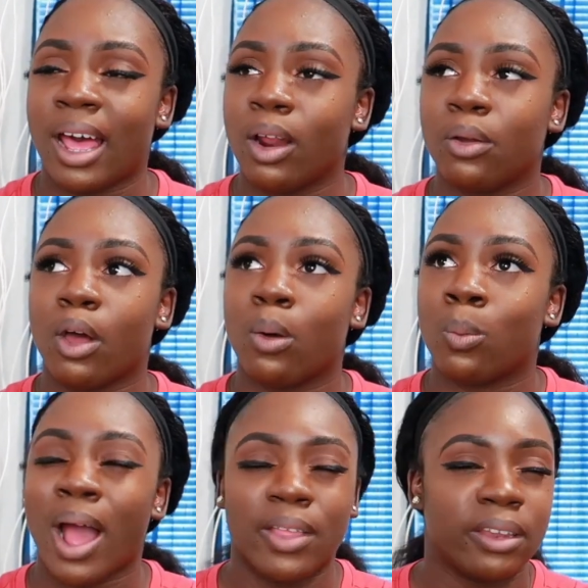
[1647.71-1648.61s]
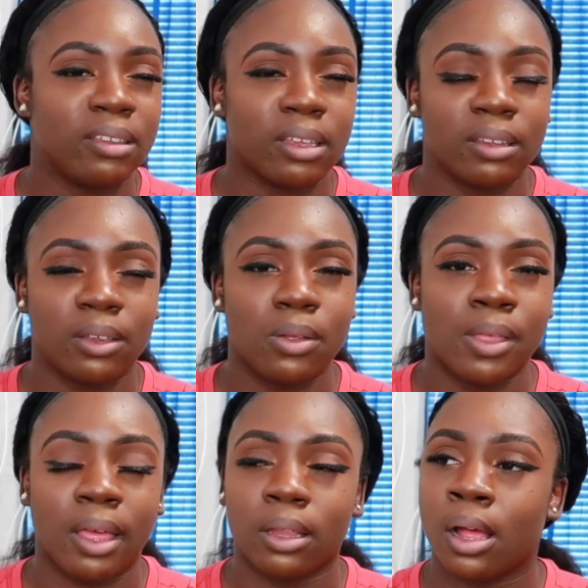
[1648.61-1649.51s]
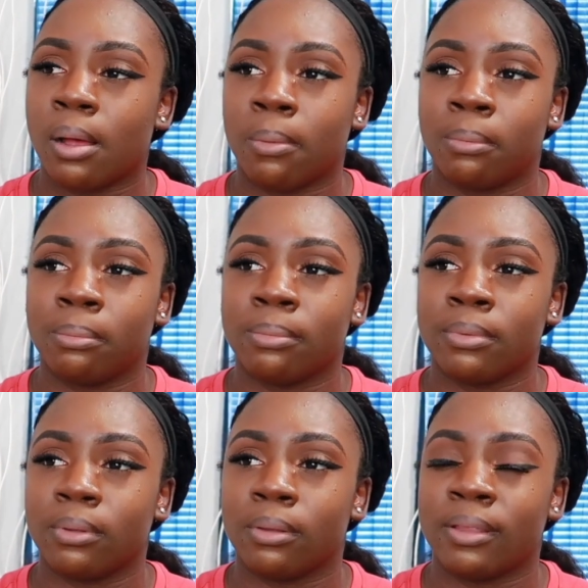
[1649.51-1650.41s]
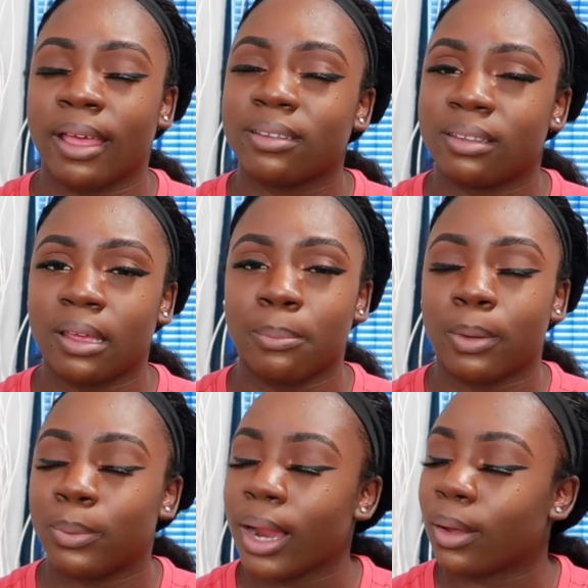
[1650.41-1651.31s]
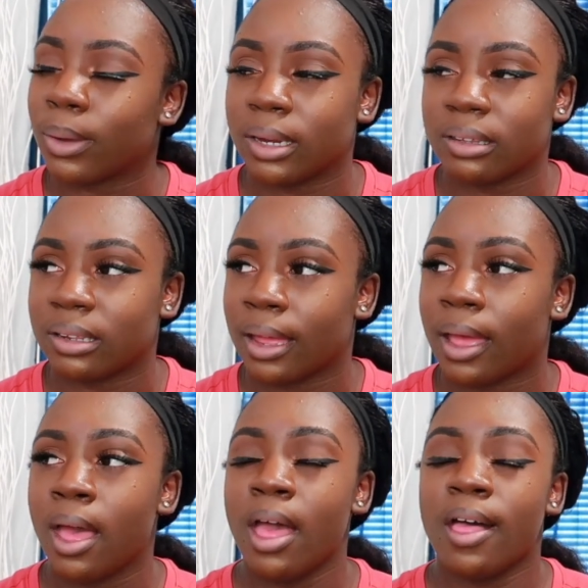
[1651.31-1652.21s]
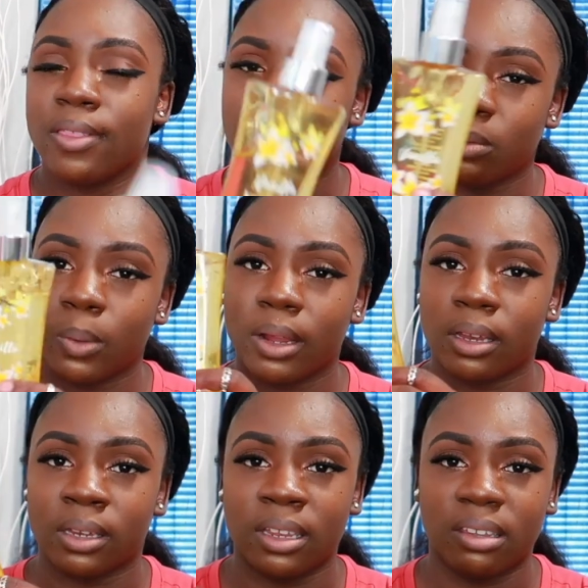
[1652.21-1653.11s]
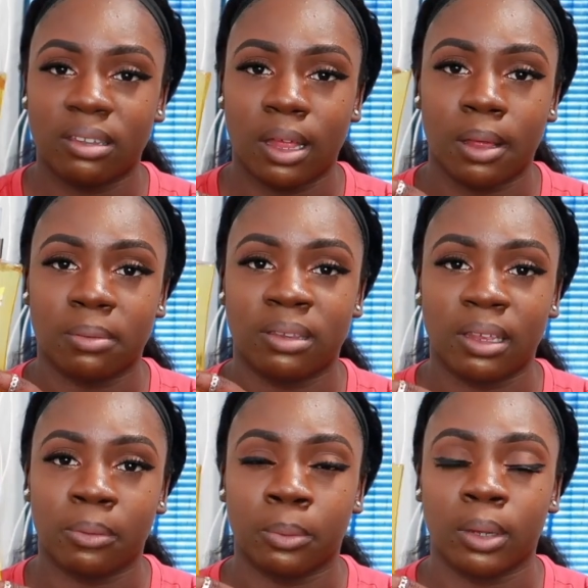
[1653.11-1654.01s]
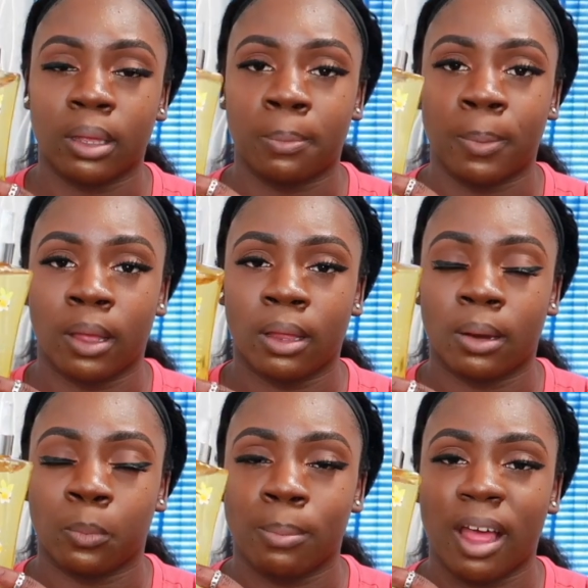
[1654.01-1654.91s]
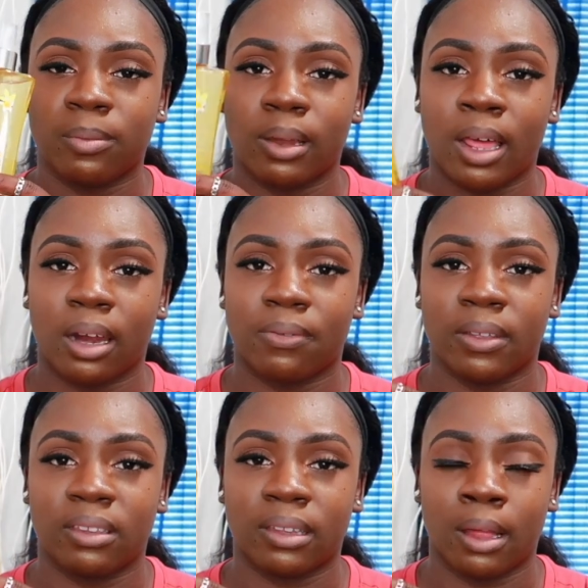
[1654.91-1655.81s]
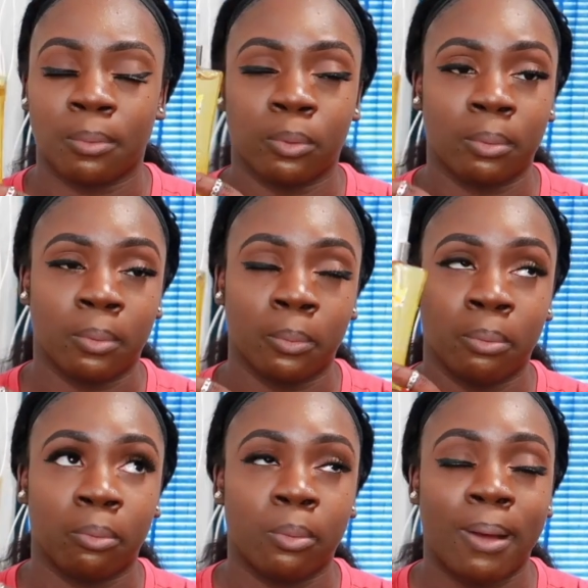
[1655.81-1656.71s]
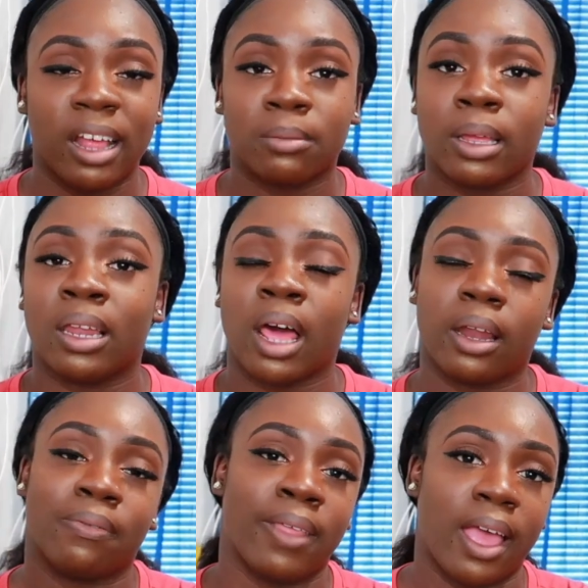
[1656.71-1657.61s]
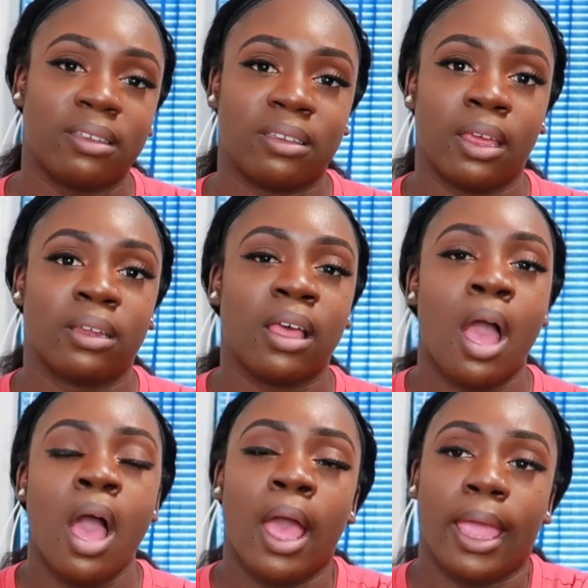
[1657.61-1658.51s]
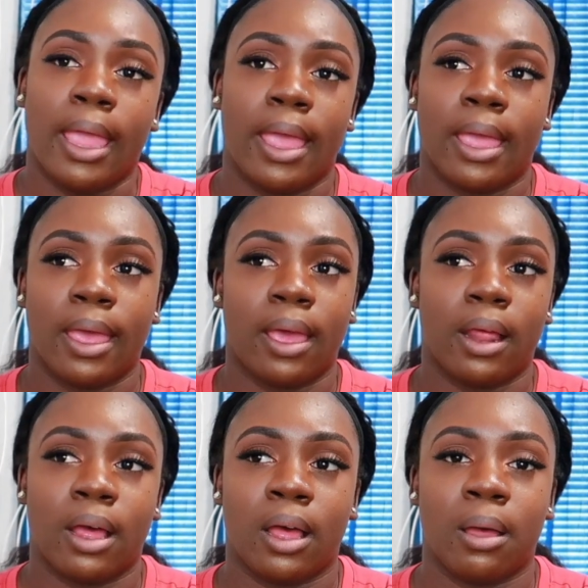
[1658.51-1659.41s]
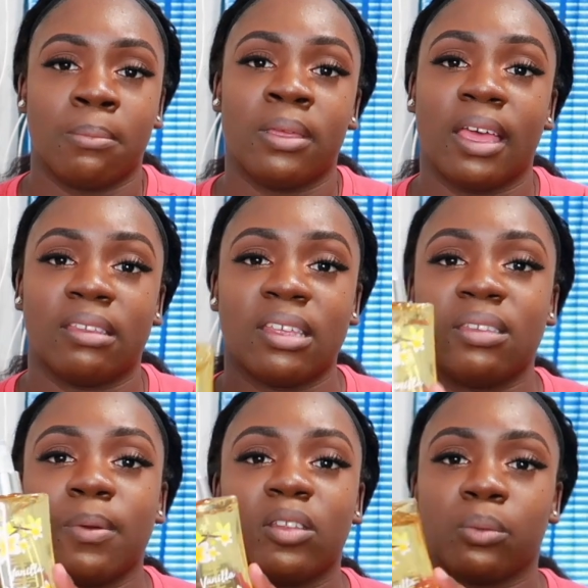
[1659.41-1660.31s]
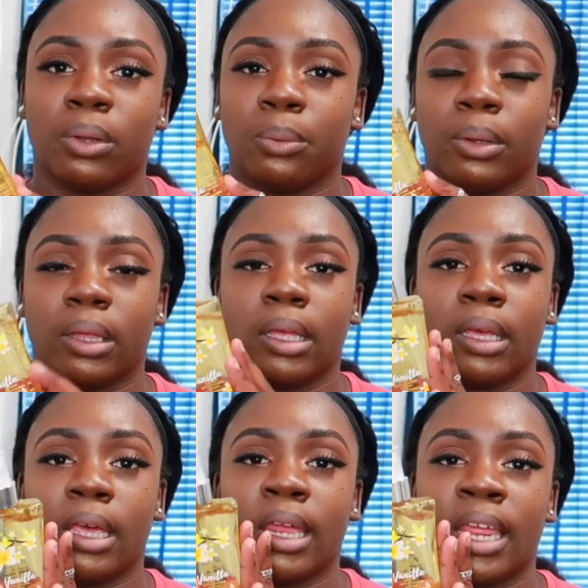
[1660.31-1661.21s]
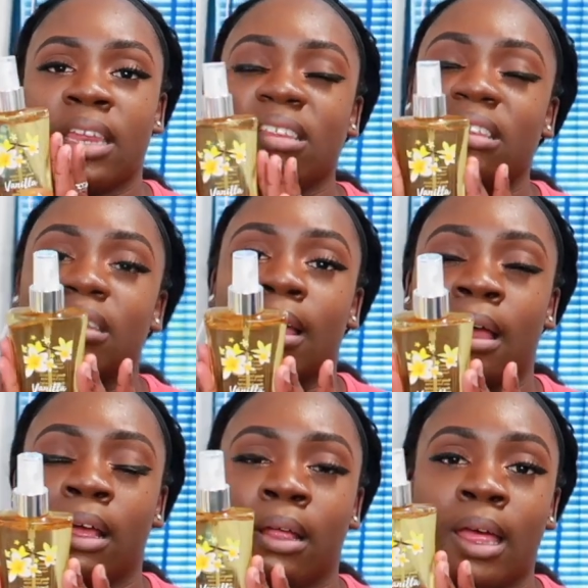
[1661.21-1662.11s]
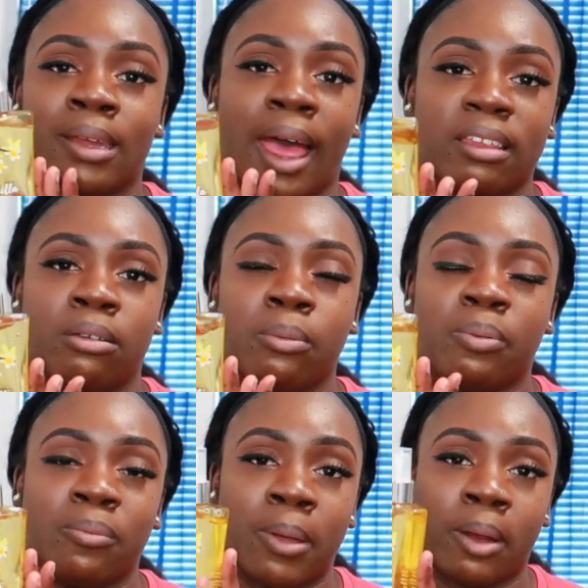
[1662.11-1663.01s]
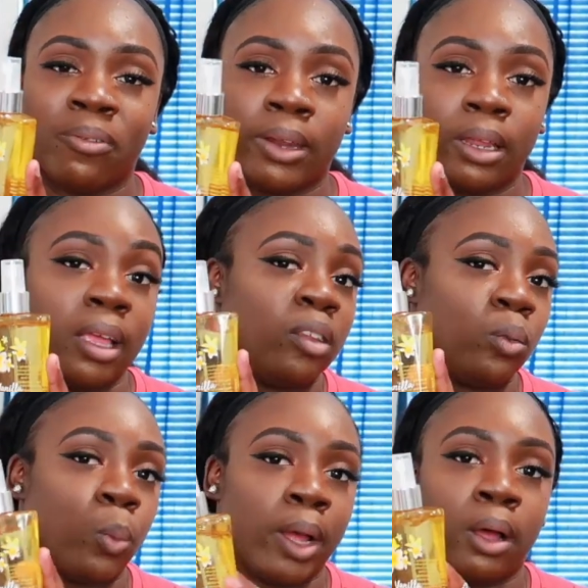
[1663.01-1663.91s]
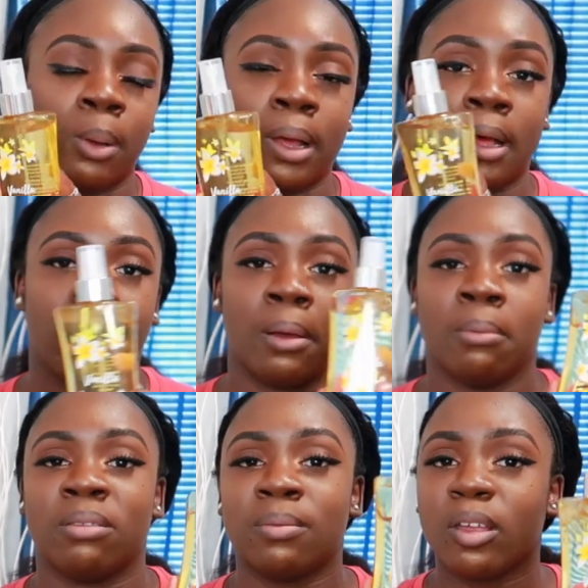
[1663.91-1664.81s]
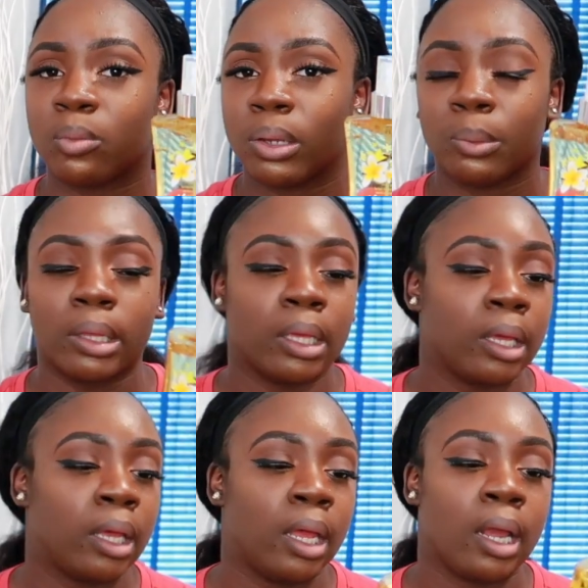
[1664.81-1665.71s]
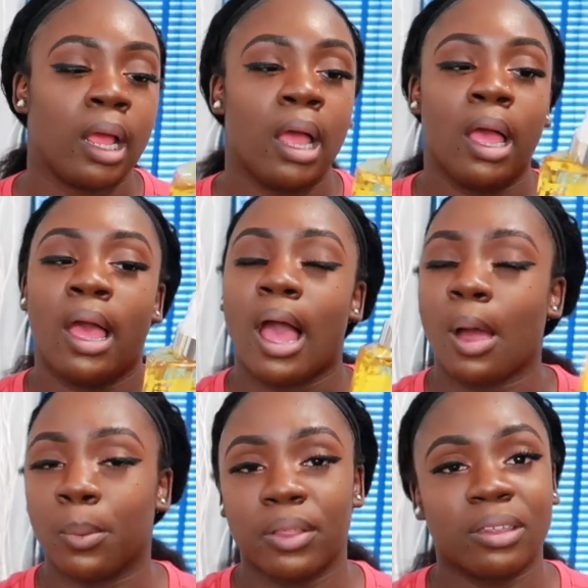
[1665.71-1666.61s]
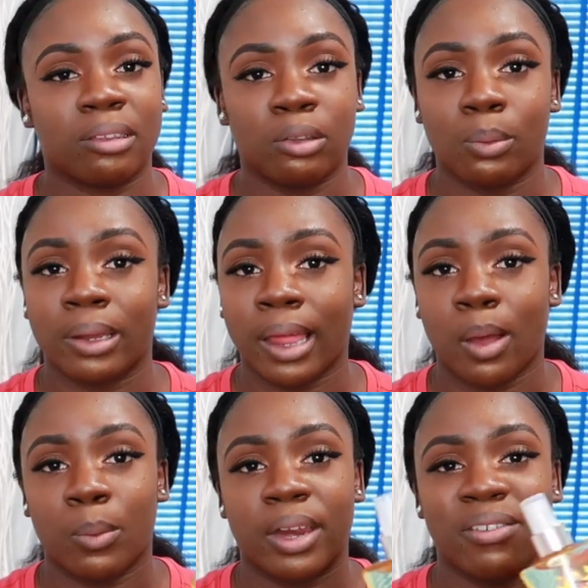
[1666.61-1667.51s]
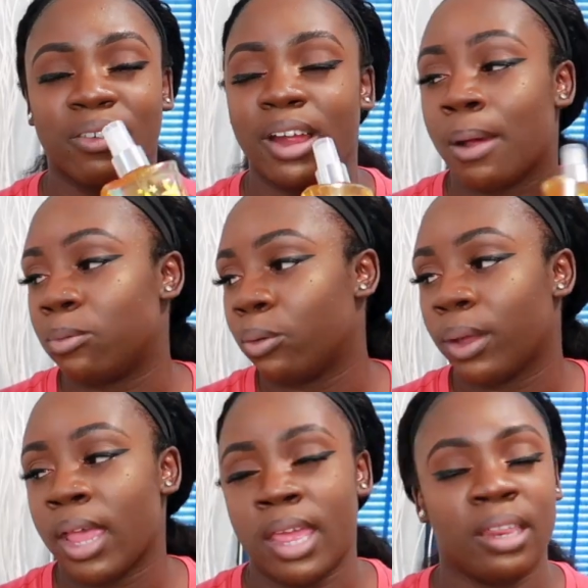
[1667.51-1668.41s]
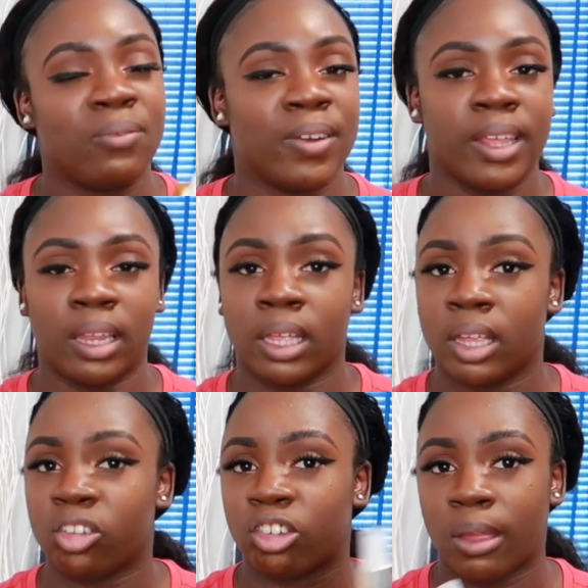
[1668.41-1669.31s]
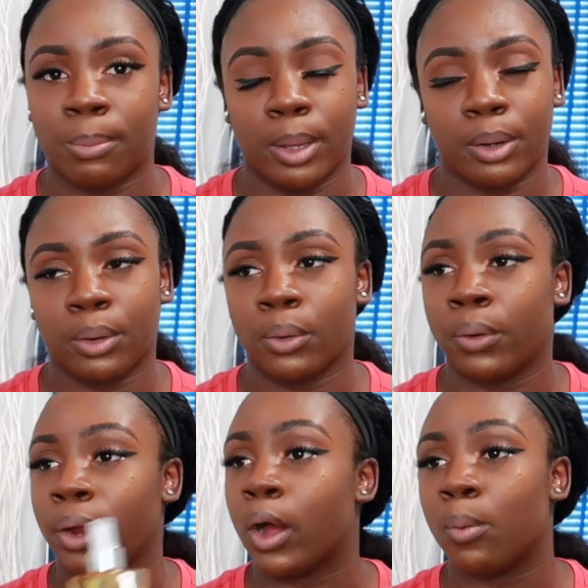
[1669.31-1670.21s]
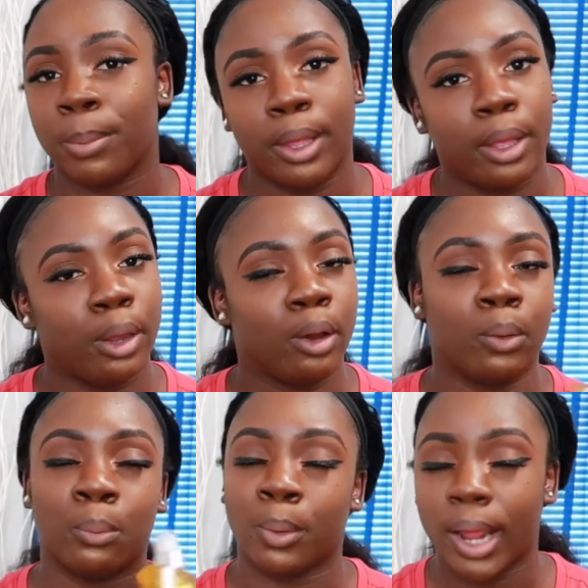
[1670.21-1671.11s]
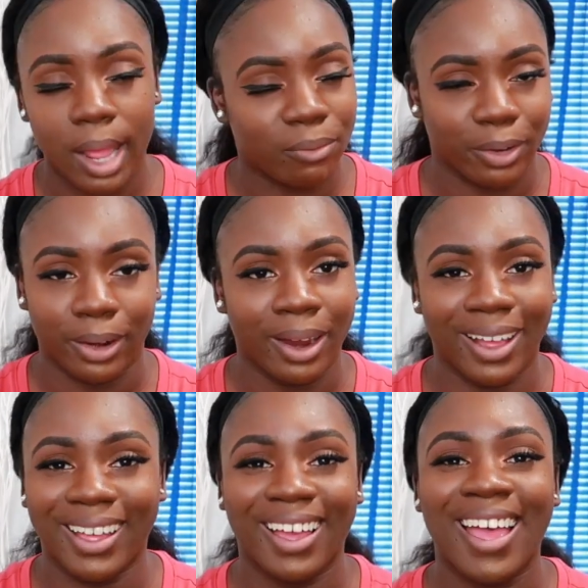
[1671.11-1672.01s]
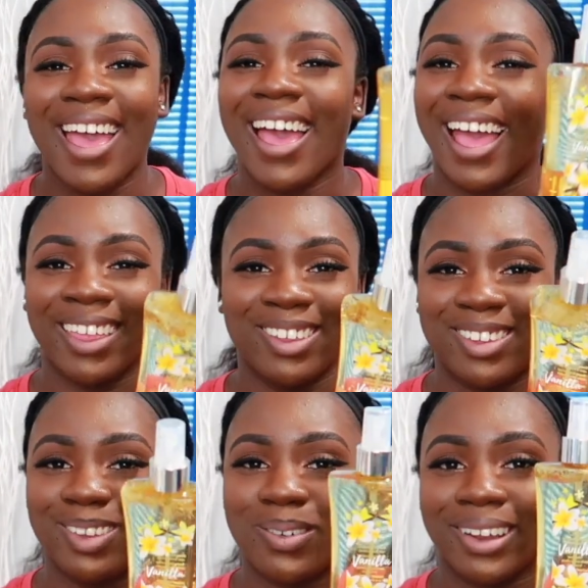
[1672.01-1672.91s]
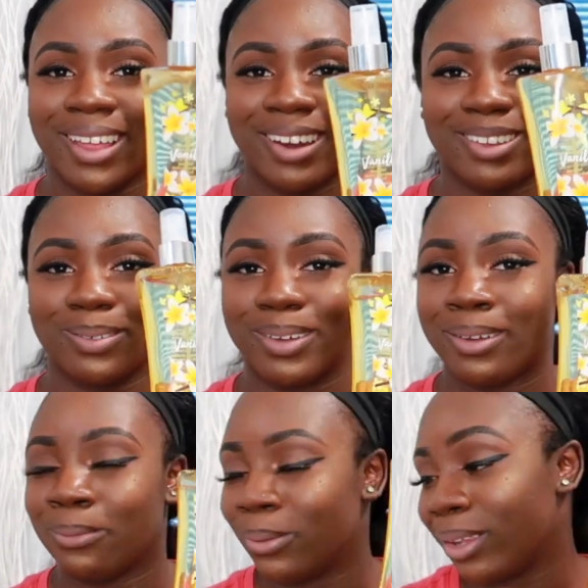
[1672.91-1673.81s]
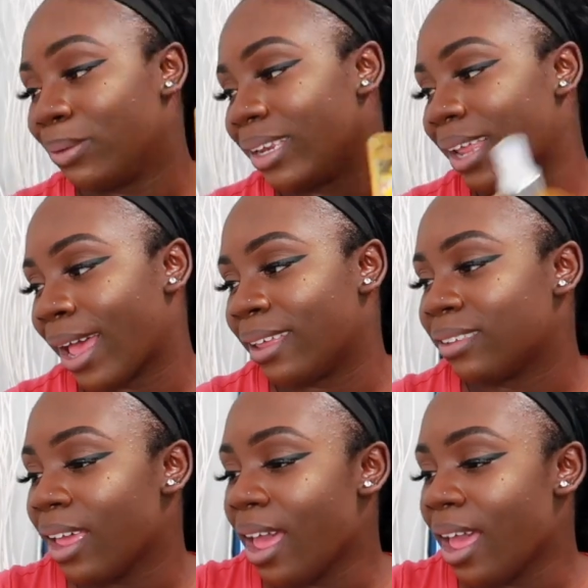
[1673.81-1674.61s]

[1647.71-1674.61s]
I don't know why they discontinued that um, that scent but we're not gonna get into that this one this um, scent really it, it, reminds me a lot of this um, re reminds me a lot of that scent and um, yes it smells really really good and this is a, a, a nice dupe for bare vanilla as well um, smells really really good I wear this to a lot whenever I'm doing any vanilla, shea butter, or oatmeal, or whatever. I use this one a lot as well. Really, really nice.